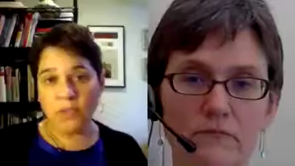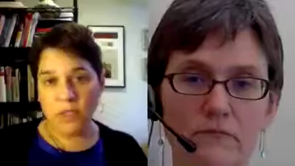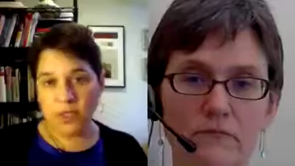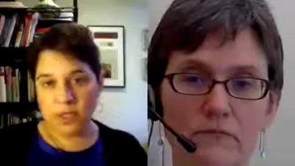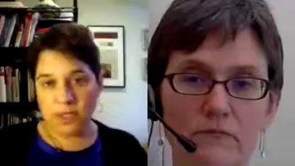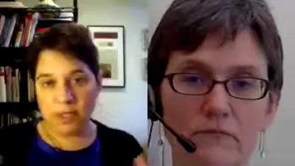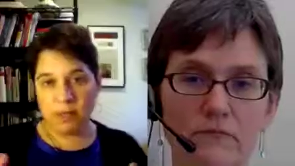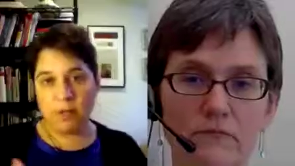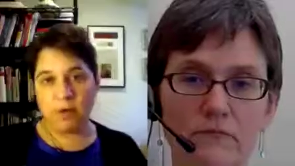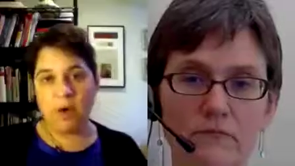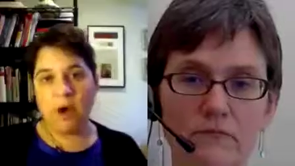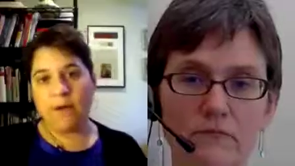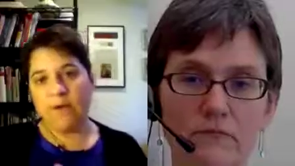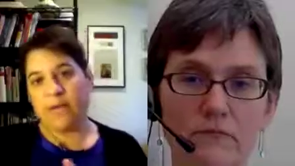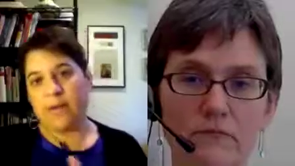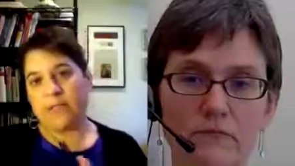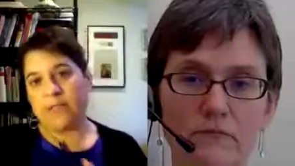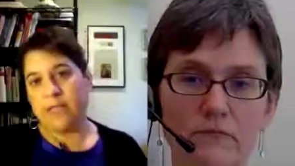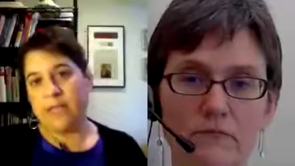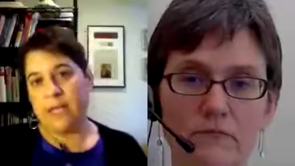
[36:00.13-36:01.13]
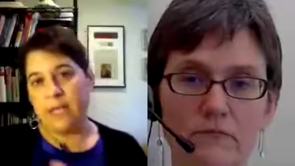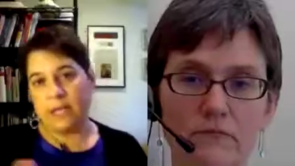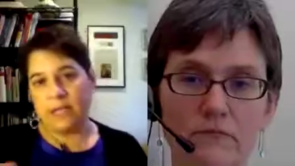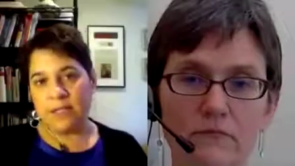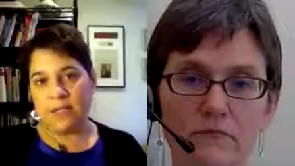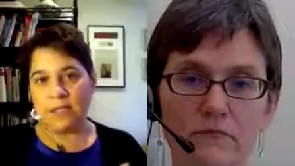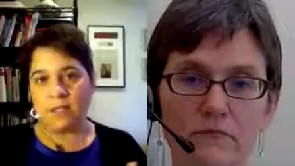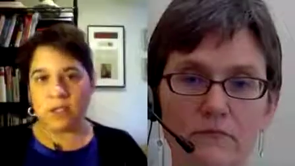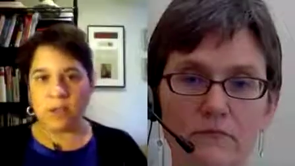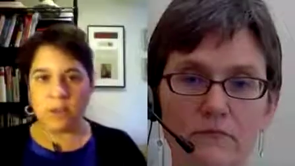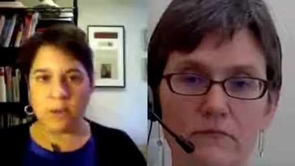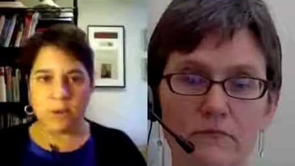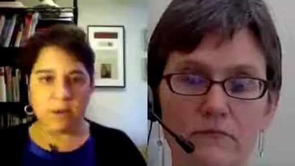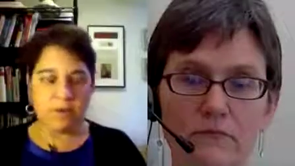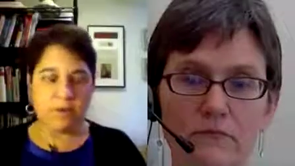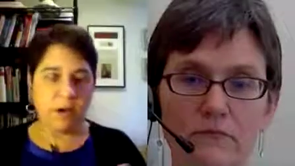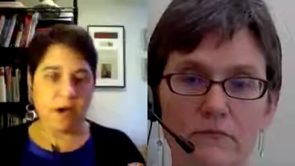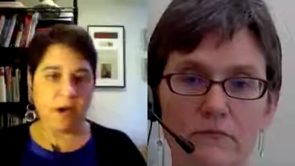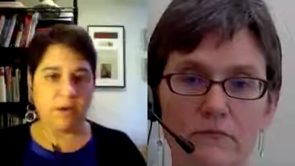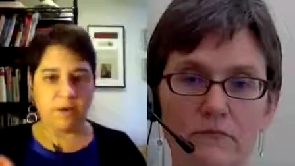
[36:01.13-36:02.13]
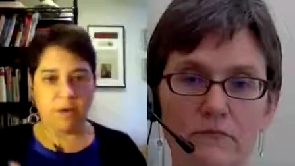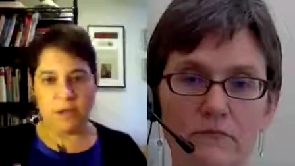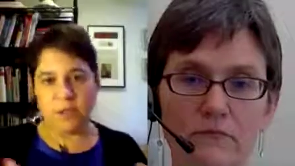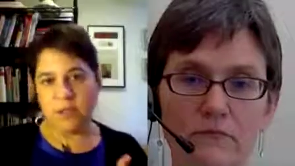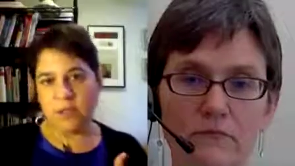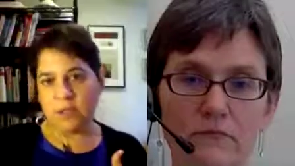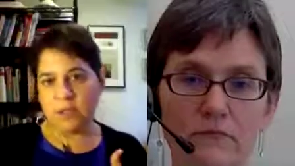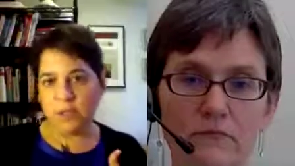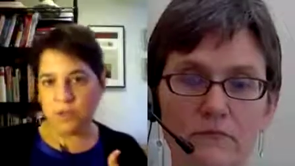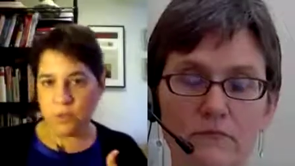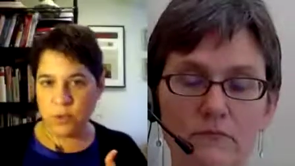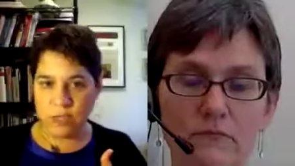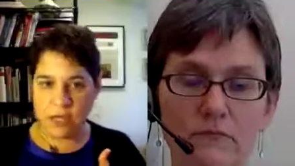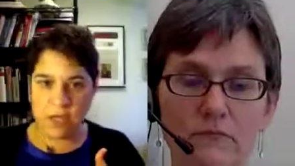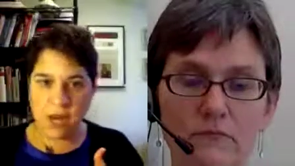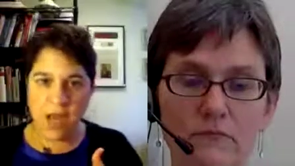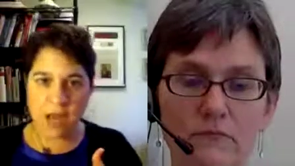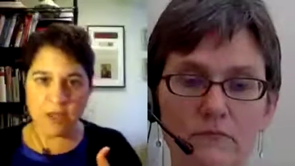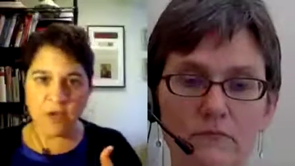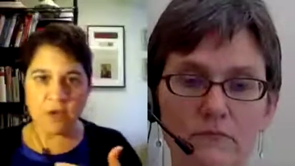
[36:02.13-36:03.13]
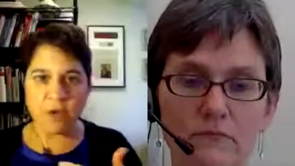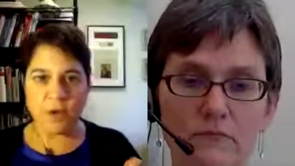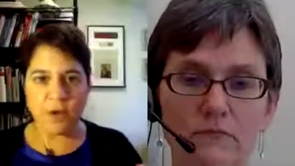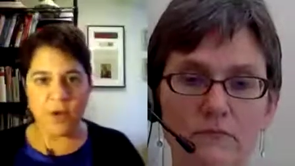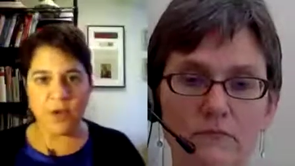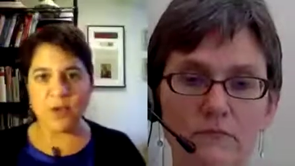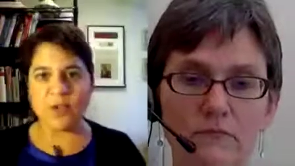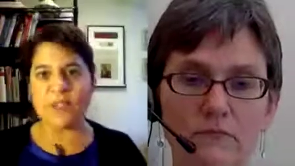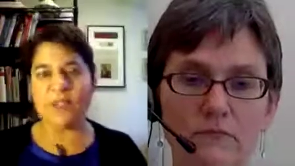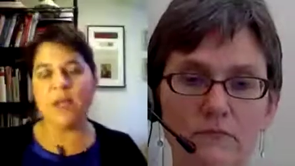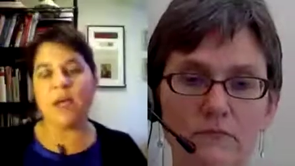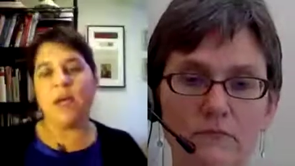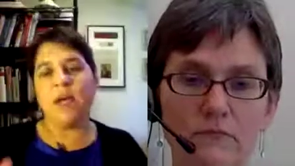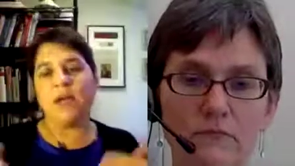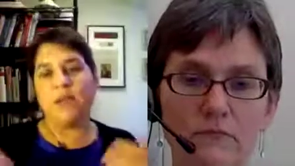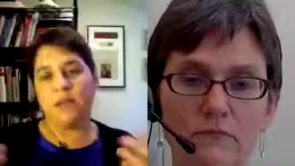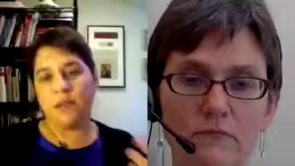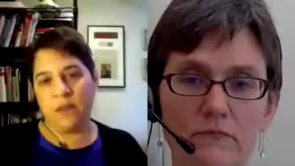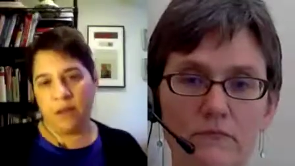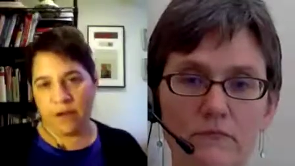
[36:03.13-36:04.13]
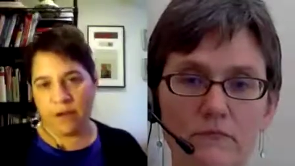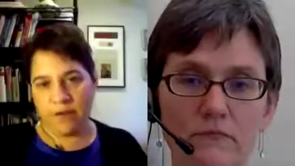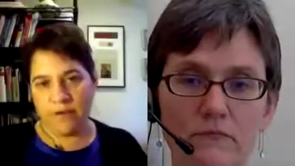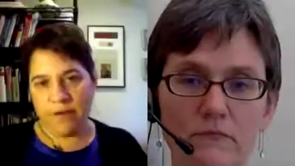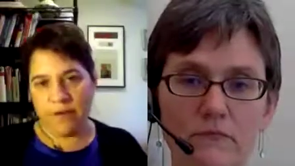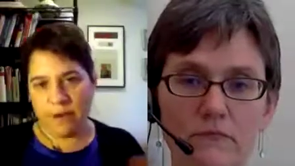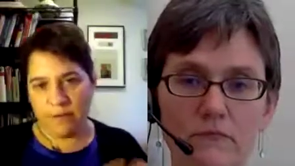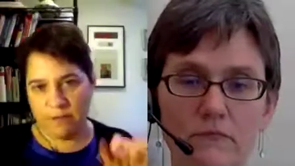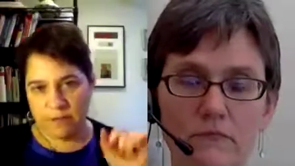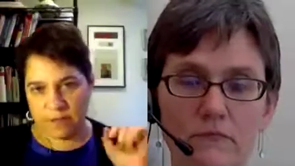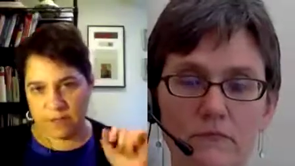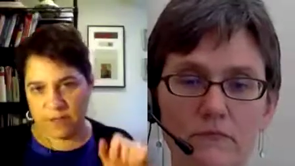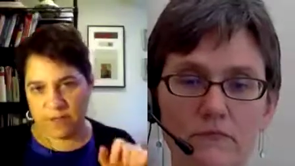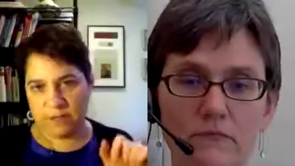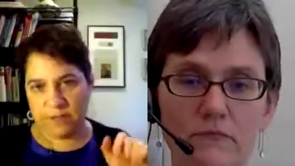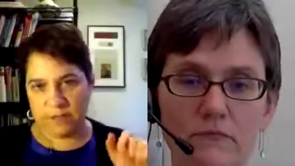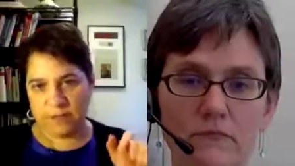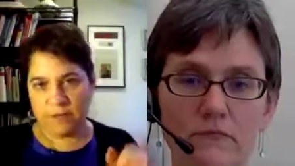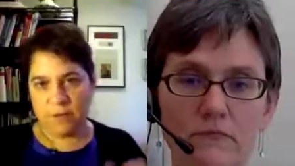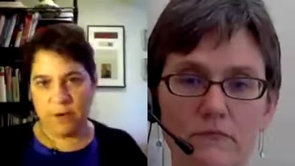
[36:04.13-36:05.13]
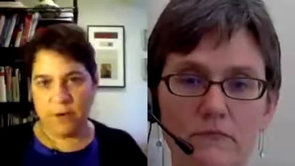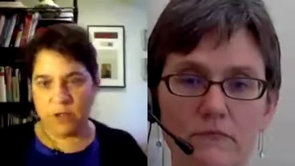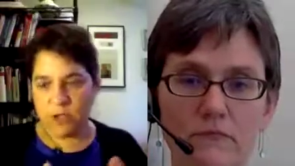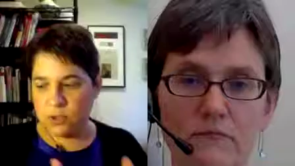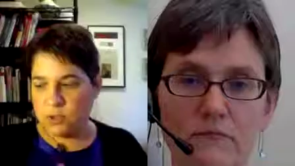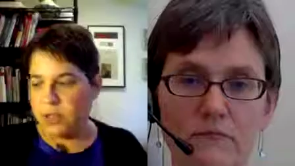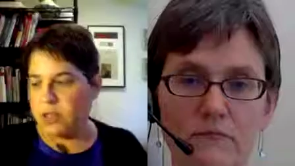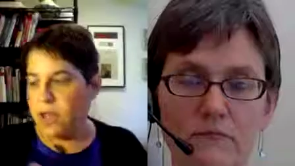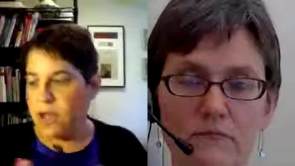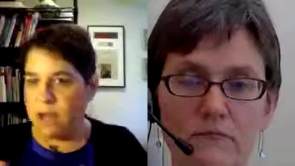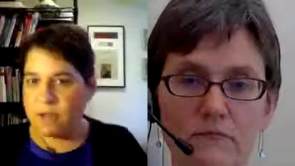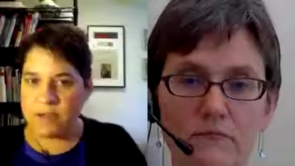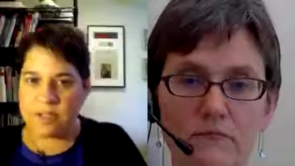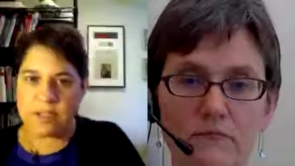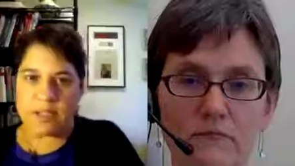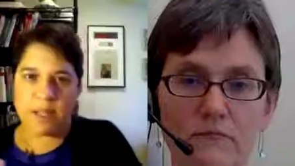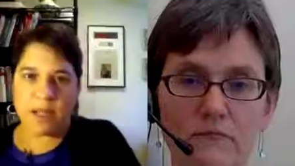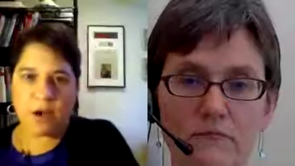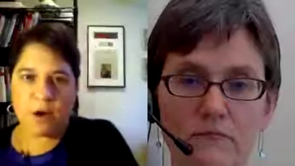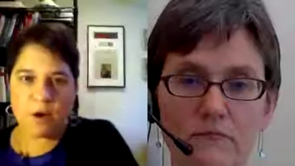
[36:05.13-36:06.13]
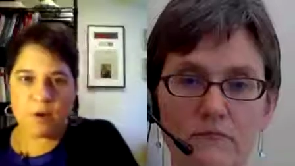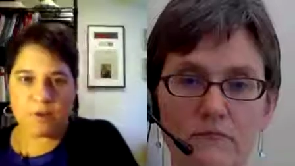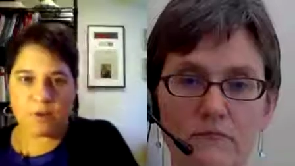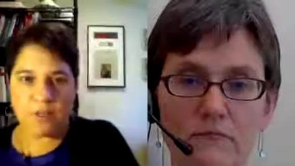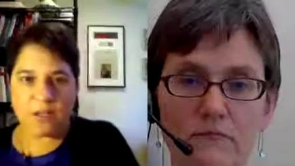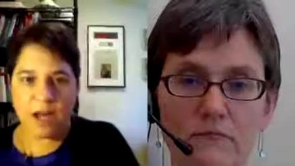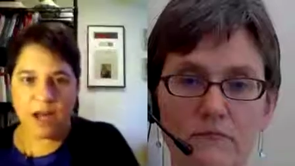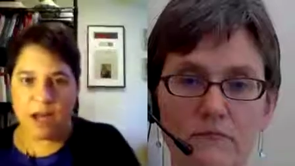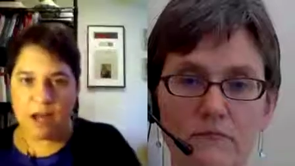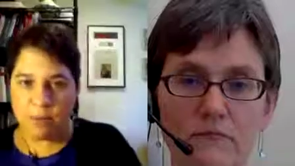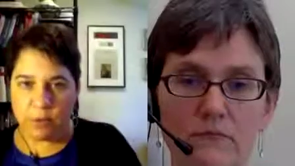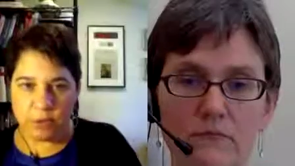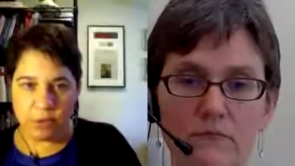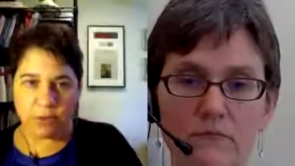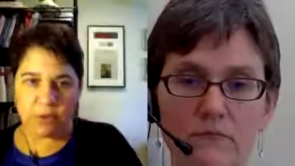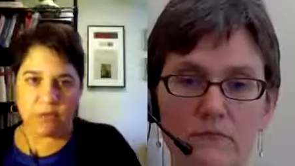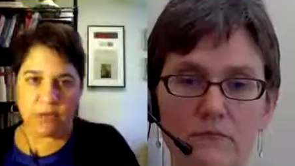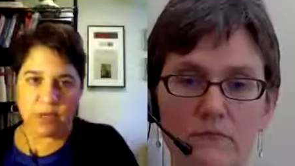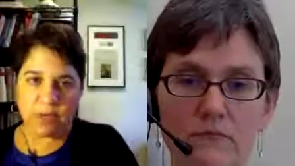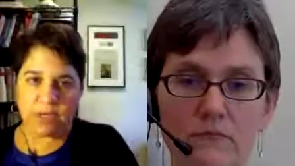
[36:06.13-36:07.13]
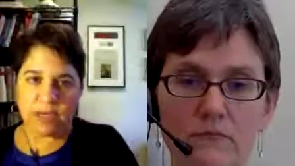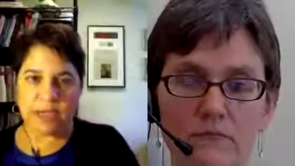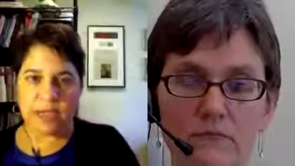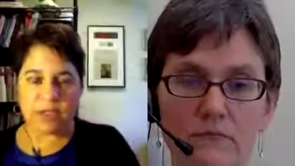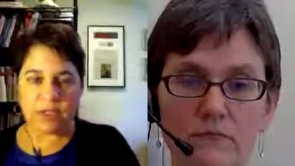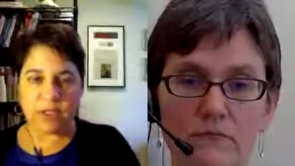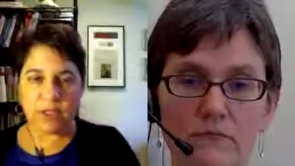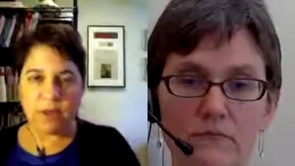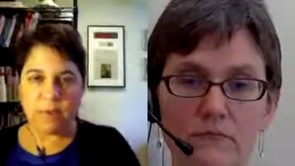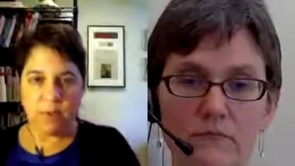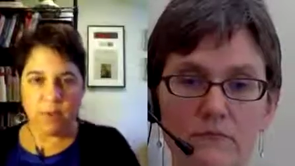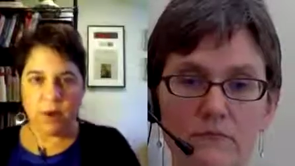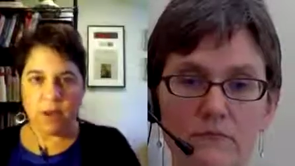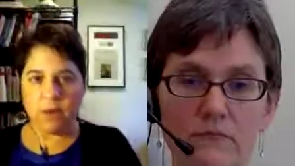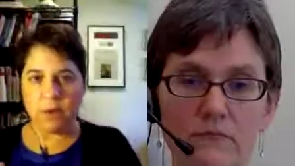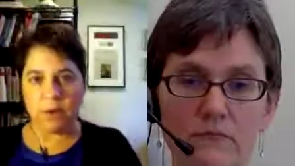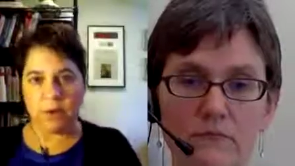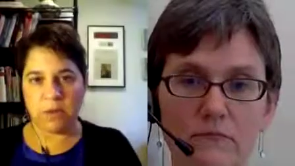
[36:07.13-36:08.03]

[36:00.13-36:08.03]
Speaker 1: religious demographics in the 18 to 25 or 18 to 29 year olds, they're in favor of same sex marriage. So, like, obviously, like over time, we're sort of going to get to the point